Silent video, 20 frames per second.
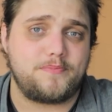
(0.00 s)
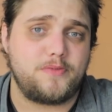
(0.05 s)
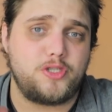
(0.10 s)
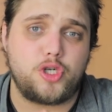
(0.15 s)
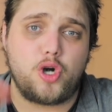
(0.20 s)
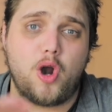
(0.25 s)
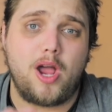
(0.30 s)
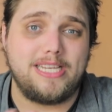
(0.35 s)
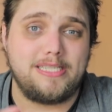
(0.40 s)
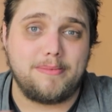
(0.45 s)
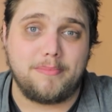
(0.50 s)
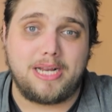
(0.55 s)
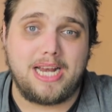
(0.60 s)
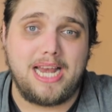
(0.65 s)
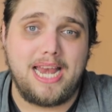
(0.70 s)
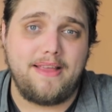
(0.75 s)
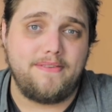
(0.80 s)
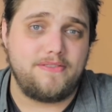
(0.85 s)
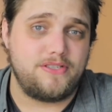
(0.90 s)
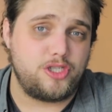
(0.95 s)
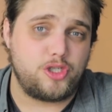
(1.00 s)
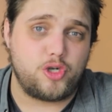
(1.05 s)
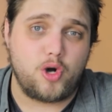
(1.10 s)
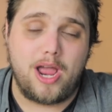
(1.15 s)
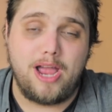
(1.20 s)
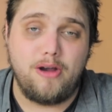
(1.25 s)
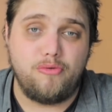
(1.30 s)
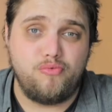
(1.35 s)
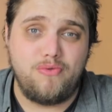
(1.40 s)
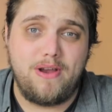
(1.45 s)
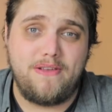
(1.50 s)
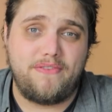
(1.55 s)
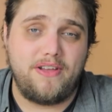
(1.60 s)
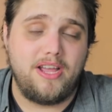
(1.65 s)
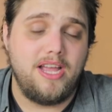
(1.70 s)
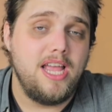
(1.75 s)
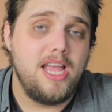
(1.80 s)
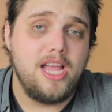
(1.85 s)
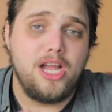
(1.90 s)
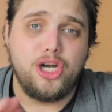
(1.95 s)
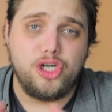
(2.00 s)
Try some cliffs, try a river.